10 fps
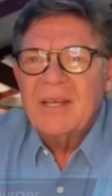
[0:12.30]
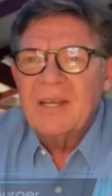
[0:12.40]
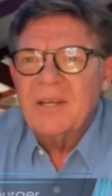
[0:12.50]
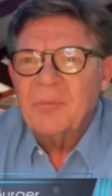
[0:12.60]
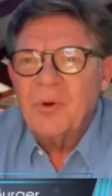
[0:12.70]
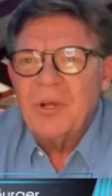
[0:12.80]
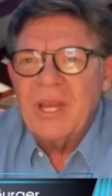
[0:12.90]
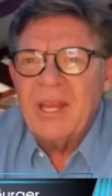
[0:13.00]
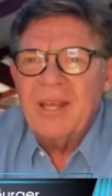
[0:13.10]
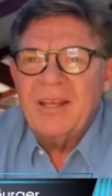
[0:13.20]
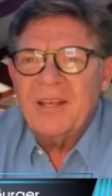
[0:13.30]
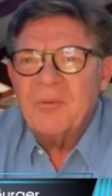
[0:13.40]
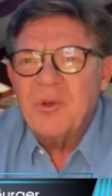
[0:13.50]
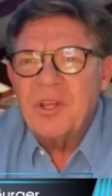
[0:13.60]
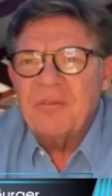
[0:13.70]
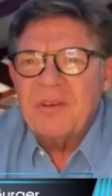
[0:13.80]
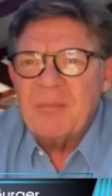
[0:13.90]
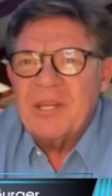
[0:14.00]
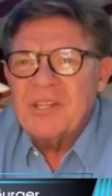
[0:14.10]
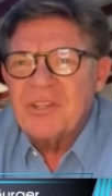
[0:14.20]
Good morning, Community
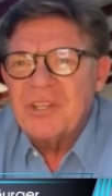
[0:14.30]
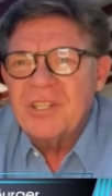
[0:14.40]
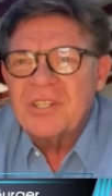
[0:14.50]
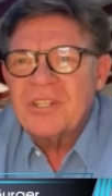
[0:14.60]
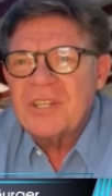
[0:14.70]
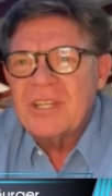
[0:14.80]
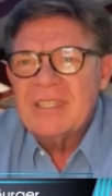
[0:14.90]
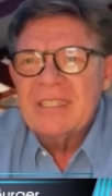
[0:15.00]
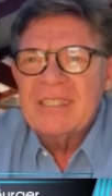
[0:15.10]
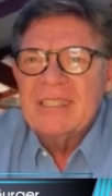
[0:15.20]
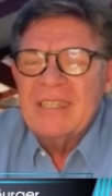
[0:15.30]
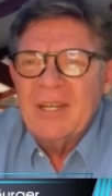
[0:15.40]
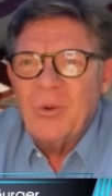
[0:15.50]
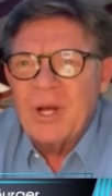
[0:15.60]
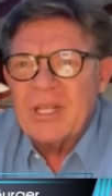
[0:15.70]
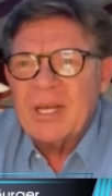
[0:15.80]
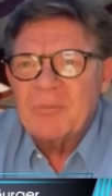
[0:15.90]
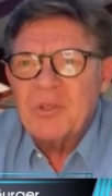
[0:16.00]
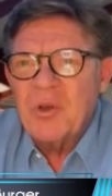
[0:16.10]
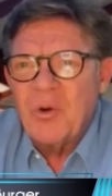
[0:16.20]
Family Church. Welcome
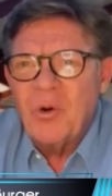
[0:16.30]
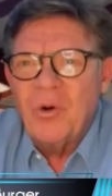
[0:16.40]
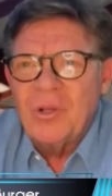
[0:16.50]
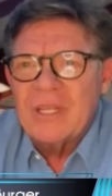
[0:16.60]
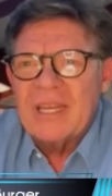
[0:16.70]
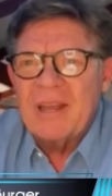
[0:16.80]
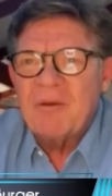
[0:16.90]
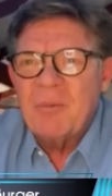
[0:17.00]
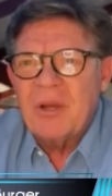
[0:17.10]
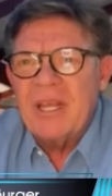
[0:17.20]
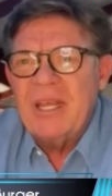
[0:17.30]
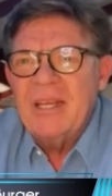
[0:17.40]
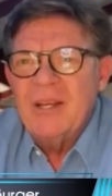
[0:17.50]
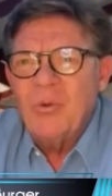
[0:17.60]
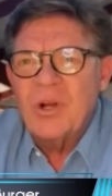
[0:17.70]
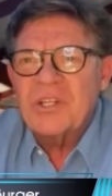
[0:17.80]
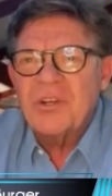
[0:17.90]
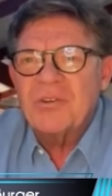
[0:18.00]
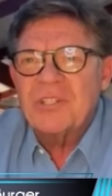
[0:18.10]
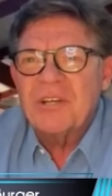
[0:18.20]
to you all and everybody
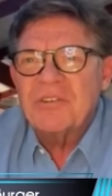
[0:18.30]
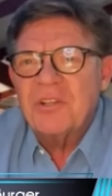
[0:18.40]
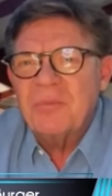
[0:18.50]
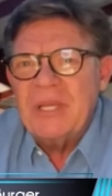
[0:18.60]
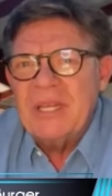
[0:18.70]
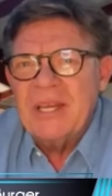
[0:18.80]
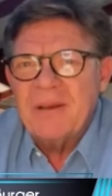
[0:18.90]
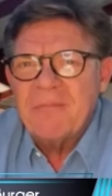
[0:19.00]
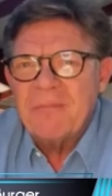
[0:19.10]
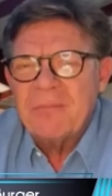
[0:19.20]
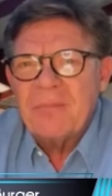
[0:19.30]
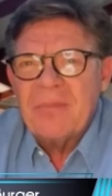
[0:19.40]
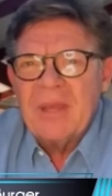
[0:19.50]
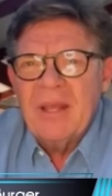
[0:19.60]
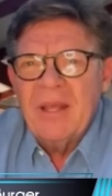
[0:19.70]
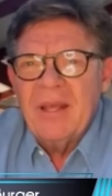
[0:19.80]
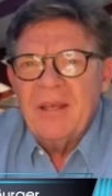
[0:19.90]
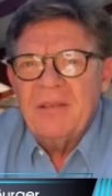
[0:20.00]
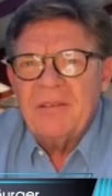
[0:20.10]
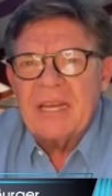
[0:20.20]
watching on social media.
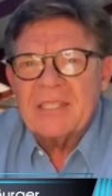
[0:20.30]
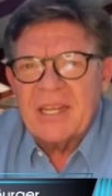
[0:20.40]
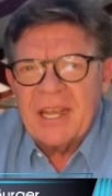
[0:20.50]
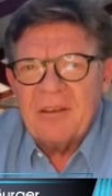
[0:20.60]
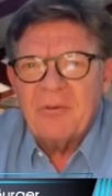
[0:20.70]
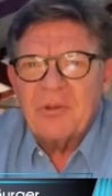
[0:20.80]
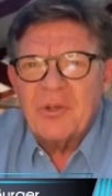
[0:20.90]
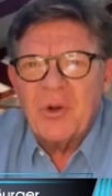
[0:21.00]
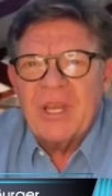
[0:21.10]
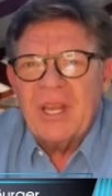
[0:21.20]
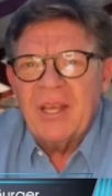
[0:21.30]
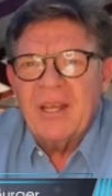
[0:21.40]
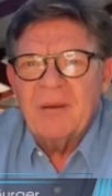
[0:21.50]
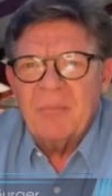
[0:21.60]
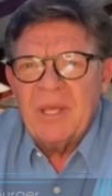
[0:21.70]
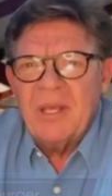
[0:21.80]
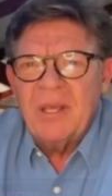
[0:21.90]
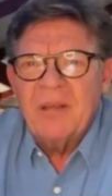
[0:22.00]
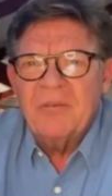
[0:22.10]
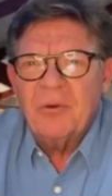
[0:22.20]
Thanks again for joining
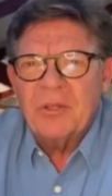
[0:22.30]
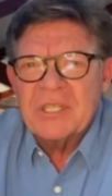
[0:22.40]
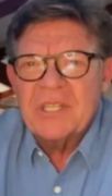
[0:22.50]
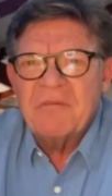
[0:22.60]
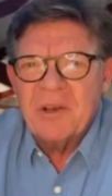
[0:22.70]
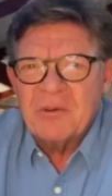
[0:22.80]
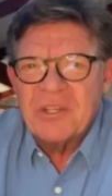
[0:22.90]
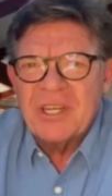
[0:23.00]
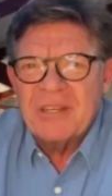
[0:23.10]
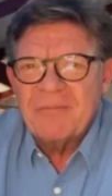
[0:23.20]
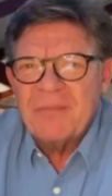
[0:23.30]
me for this devotion.